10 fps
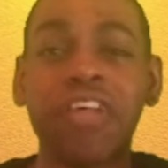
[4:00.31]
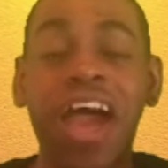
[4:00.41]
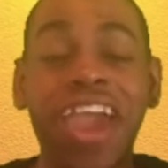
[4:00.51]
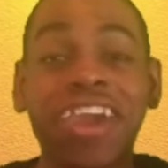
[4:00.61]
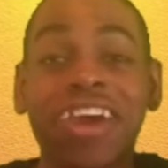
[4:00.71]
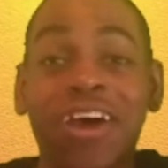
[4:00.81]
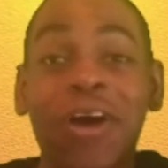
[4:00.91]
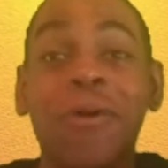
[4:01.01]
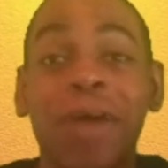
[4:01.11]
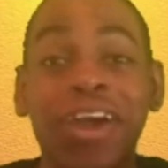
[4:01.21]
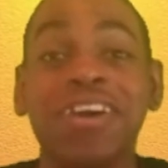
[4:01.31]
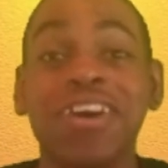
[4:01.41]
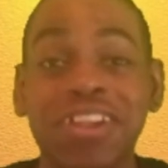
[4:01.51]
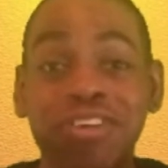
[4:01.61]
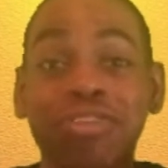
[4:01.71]
like, oh my
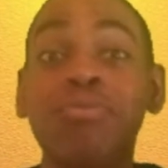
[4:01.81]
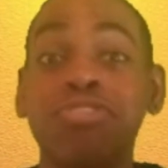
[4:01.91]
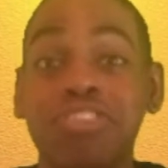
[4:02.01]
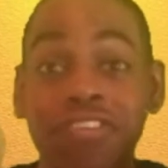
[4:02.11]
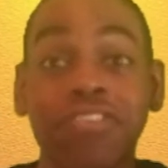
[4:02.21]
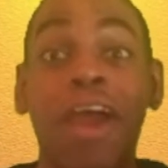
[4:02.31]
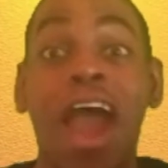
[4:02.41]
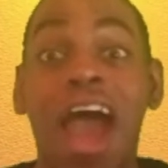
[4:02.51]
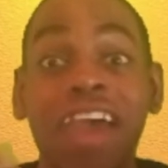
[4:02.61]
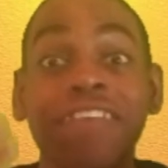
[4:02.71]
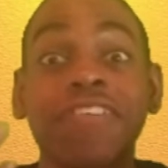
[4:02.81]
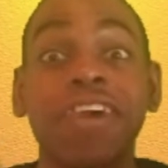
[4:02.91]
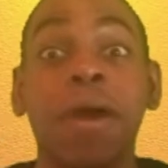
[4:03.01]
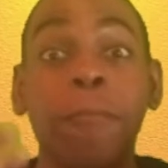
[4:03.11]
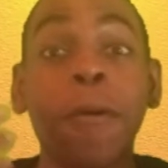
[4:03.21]
goodness, you was just, your eyes
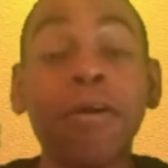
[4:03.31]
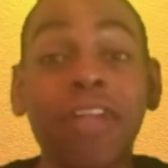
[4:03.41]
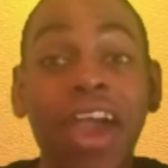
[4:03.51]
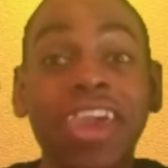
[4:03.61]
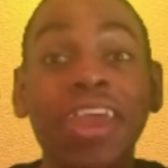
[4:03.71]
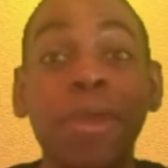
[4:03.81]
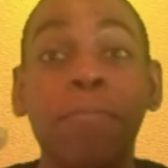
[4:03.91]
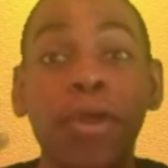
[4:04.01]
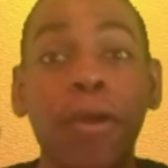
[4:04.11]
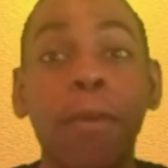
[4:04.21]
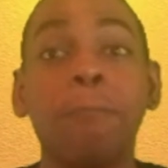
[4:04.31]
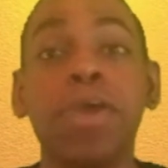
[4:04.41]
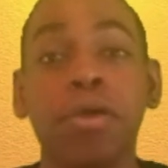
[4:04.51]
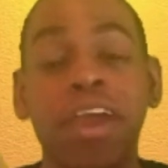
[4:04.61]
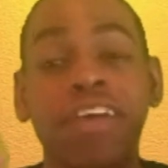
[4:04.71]
kept like getting bigger and
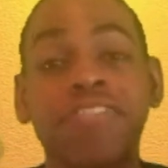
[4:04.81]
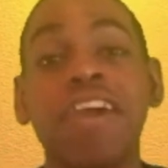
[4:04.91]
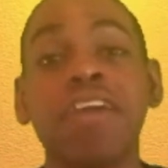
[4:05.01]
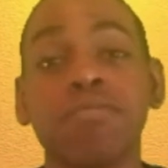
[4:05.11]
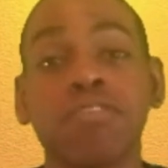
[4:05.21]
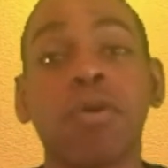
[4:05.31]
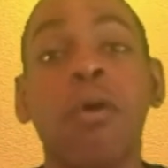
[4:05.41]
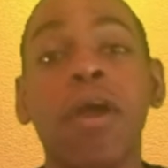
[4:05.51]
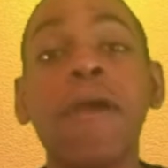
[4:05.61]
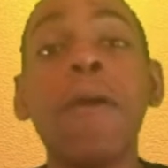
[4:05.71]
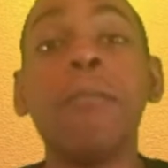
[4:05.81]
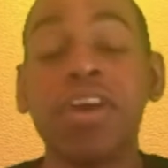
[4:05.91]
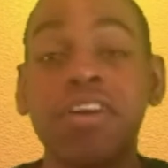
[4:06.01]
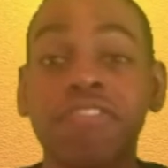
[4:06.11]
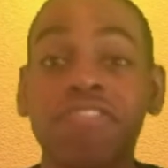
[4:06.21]
bigger as things was going
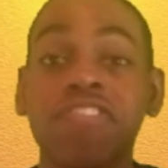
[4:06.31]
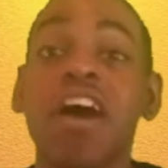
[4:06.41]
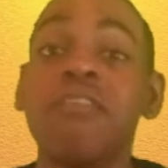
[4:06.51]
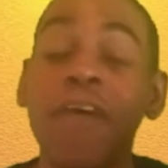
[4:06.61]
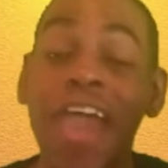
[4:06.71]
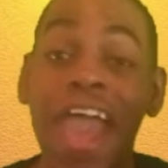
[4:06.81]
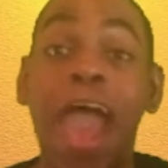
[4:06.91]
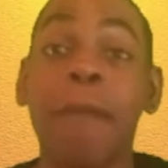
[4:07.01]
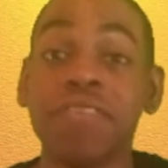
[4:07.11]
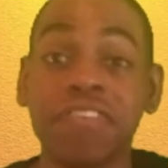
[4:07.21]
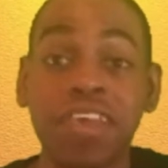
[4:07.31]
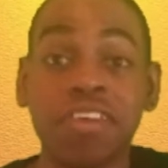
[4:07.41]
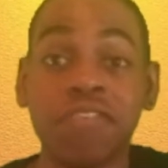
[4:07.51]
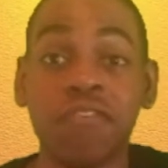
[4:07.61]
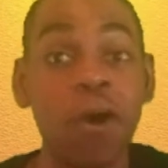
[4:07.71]
because stuff happens in
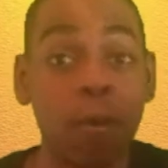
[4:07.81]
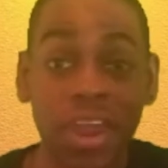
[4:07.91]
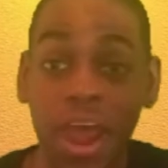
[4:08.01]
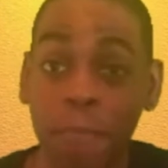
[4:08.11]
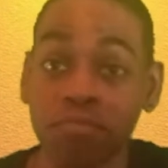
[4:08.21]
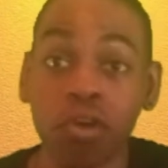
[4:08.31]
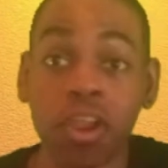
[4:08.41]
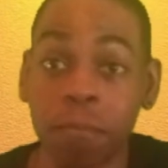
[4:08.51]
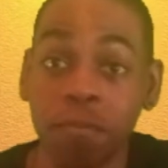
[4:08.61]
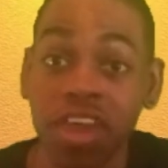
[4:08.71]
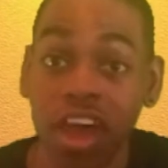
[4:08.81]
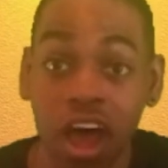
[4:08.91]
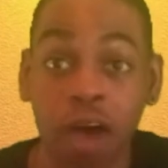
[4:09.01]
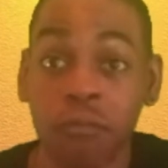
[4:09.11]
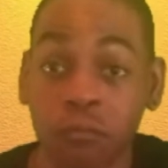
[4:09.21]
this film, and I'm gonna be
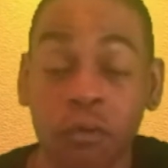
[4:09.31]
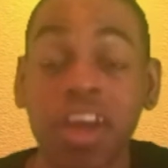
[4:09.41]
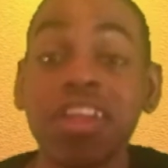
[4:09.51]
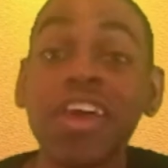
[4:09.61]
upfront,